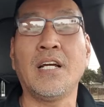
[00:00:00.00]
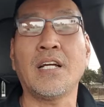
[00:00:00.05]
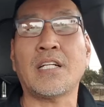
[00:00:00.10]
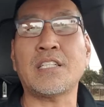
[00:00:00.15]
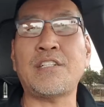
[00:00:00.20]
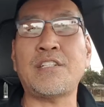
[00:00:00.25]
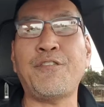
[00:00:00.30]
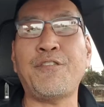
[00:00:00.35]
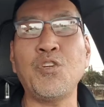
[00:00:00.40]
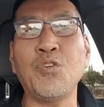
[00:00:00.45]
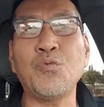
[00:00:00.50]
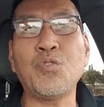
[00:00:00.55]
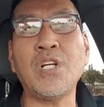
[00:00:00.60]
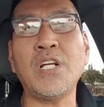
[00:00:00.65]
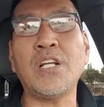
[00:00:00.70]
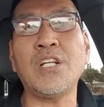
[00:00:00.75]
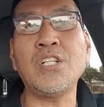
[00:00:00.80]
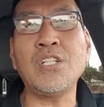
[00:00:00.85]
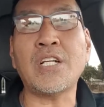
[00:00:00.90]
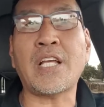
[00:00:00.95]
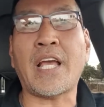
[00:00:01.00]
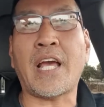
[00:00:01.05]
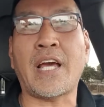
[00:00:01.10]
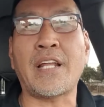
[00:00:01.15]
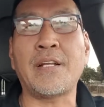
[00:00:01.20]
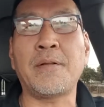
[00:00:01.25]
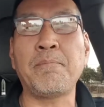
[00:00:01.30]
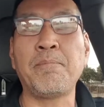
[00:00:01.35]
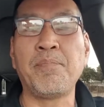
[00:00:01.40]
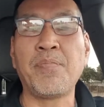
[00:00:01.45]
Because if you really look
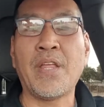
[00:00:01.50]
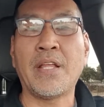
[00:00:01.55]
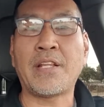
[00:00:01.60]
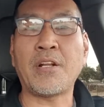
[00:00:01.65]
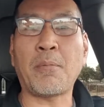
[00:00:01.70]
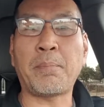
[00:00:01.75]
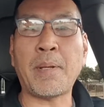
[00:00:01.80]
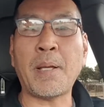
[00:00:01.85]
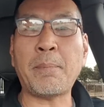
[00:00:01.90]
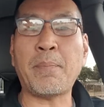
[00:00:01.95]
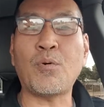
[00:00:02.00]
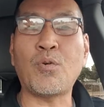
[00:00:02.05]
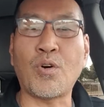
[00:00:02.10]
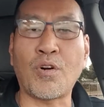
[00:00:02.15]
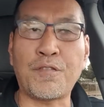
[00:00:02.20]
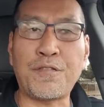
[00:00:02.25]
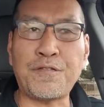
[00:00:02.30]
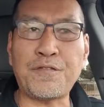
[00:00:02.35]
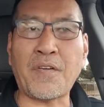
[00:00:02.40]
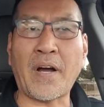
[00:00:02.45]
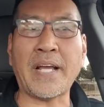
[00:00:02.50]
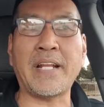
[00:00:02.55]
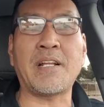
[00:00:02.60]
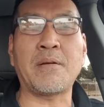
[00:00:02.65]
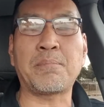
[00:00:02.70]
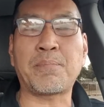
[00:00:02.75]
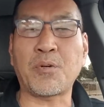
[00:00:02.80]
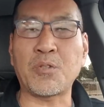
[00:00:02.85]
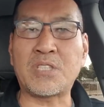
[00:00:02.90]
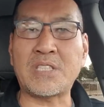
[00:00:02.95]
at it, there are people who are
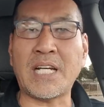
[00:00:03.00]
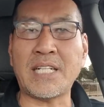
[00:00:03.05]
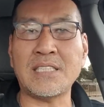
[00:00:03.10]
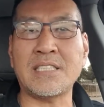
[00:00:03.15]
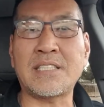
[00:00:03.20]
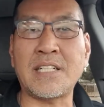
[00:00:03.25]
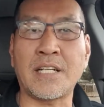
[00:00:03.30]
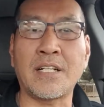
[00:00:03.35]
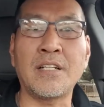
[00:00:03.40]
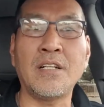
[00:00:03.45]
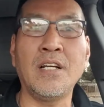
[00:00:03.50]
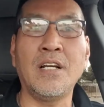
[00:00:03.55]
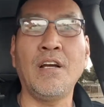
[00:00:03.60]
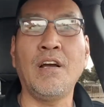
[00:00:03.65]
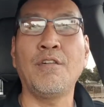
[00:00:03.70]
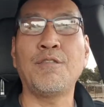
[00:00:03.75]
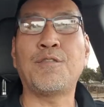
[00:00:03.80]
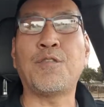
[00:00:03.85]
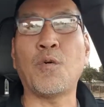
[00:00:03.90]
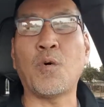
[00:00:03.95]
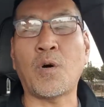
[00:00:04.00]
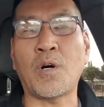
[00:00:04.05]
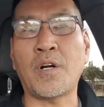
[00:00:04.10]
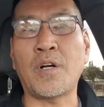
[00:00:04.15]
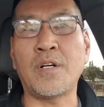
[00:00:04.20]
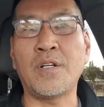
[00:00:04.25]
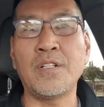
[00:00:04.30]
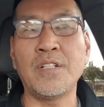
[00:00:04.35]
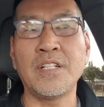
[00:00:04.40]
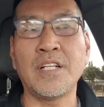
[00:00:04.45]
fighting, protesting
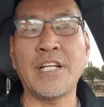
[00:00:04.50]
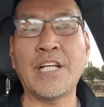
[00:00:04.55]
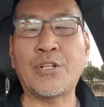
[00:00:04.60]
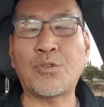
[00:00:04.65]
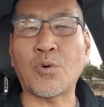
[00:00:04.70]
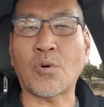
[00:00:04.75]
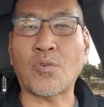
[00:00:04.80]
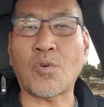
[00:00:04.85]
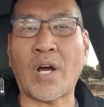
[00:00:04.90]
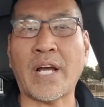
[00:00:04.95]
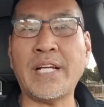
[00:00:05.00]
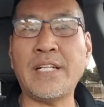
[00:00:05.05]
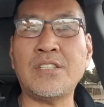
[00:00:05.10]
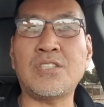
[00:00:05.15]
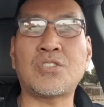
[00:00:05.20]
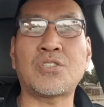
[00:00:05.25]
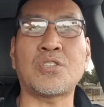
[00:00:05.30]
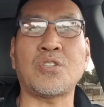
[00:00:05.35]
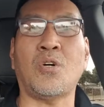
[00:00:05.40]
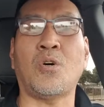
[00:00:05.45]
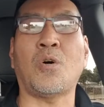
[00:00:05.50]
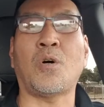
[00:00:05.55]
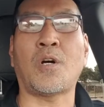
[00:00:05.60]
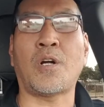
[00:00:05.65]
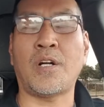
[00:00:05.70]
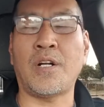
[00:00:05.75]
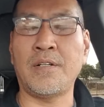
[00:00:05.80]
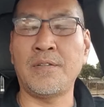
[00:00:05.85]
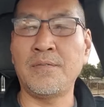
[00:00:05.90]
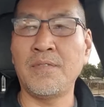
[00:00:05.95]
for equal rights
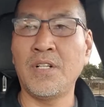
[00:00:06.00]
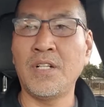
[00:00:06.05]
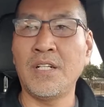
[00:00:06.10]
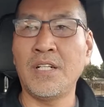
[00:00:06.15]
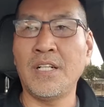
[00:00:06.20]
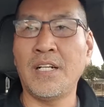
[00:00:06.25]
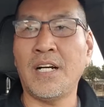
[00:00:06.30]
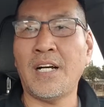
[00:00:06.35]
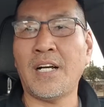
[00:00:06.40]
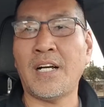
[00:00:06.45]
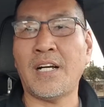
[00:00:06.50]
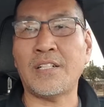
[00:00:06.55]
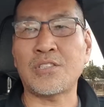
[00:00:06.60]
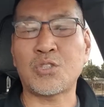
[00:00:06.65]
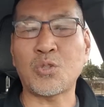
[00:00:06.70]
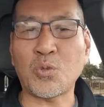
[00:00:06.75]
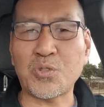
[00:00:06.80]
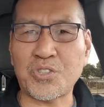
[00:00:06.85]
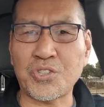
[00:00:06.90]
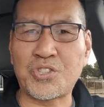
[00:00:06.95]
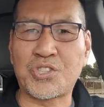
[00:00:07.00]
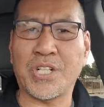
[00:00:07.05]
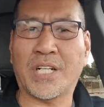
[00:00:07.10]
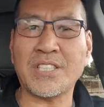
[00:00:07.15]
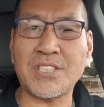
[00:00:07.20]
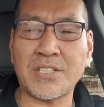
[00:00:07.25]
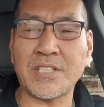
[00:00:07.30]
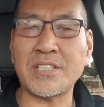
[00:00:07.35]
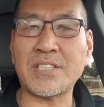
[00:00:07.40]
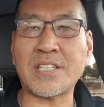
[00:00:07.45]
or uh, social
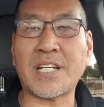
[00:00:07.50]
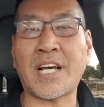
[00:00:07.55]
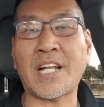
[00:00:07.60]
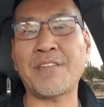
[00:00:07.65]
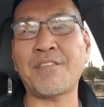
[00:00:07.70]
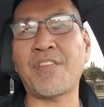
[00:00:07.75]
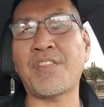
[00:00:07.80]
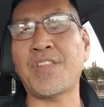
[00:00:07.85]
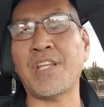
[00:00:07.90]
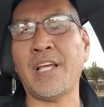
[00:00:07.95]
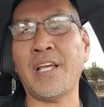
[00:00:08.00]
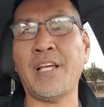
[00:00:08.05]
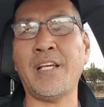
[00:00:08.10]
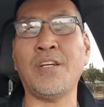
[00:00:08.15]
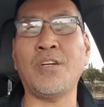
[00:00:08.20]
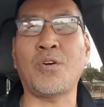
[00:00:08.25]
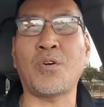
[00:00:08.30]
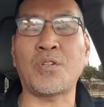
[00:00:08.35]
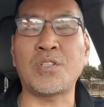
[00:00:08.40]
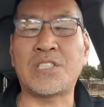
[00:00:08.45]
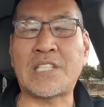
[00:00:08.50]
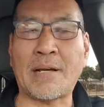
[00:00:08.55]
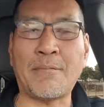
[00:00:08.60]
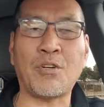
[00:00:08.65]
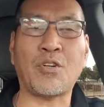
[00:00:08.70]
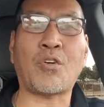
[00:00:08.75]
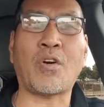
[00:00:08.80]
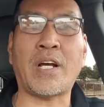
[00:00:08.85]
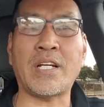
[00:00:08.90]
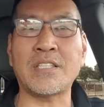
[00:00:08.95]
justice kind of a thing, or
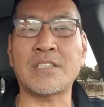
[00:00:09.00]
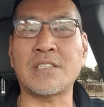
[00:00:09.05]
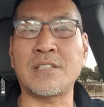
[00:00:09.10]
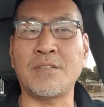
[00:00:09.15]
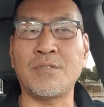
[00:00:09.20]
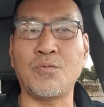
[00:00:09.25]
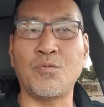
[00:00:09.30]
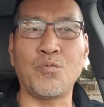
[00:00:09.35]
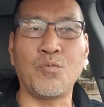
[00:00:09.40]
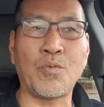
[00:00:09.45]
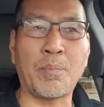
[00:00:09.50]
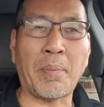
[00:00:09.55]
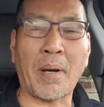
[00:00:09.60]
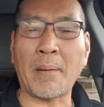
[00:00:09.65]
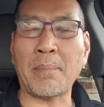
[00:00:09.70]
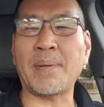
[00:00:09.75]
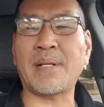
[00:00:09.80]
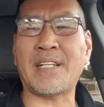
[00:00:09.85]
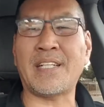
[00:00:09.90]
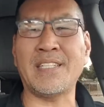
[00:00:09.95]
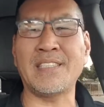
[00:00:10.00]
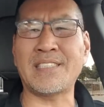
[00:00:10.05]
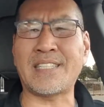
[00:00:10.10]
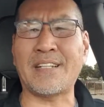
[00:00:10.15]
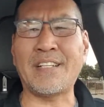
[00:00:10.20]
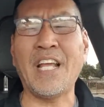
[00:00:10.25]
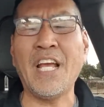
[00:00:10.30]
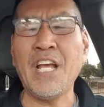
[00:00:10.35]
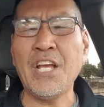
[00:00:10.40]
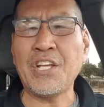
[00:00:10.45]
Democrats and Republicans.
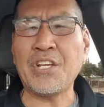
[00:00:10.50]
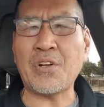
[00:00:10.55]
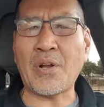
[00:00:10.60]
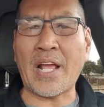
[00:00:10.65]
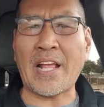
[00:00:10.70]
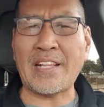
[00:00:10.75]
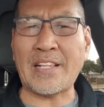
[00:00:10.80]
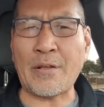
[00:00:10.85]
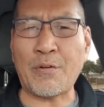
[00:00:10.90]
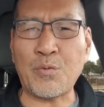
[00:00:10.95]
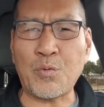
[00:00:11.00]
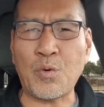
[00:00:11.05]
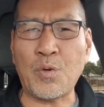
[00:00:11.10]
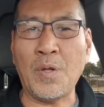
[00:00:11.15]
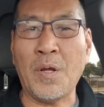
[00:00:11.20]
And, you know, there,